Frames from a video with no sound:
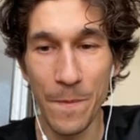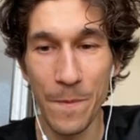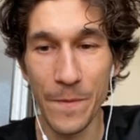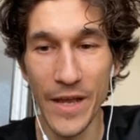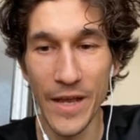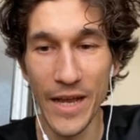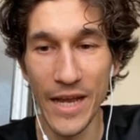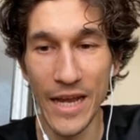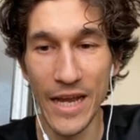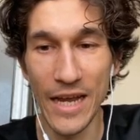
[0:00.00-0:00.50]

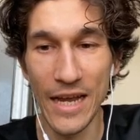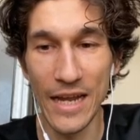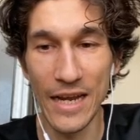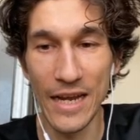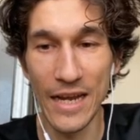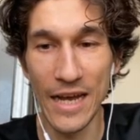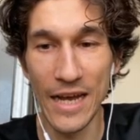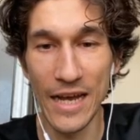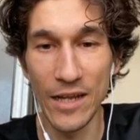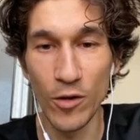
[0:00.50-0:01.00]

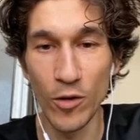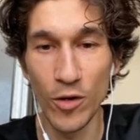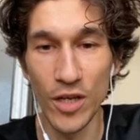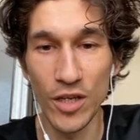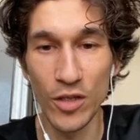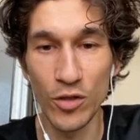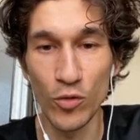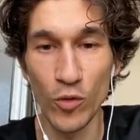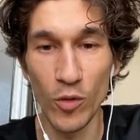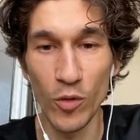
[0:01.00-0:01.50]
and I don't
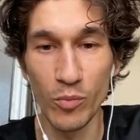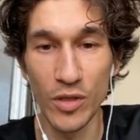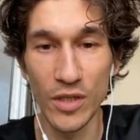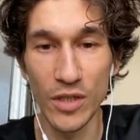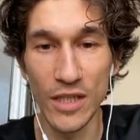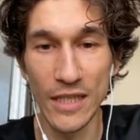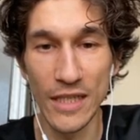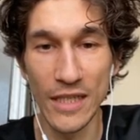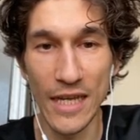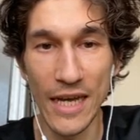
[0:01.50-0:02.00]
need to open
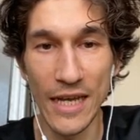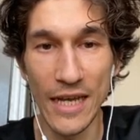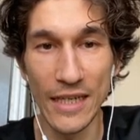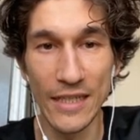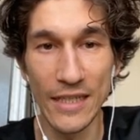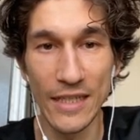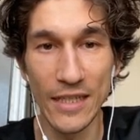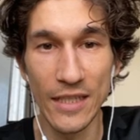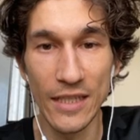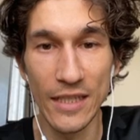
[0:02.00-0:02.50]
the
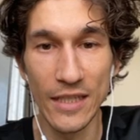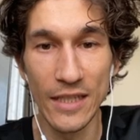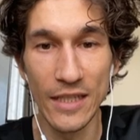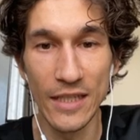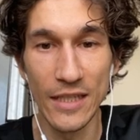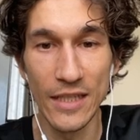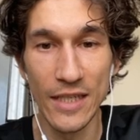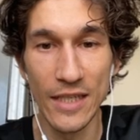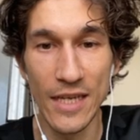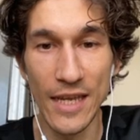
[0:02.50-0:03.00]
knight
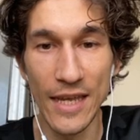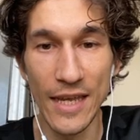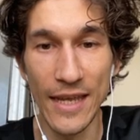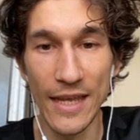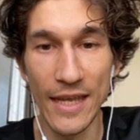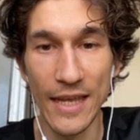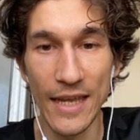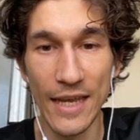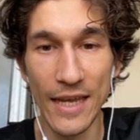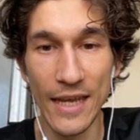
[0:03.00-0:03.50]

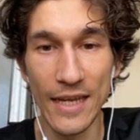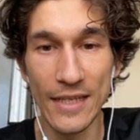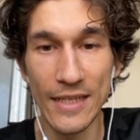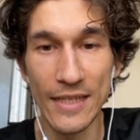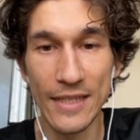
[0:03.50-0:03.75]
yet.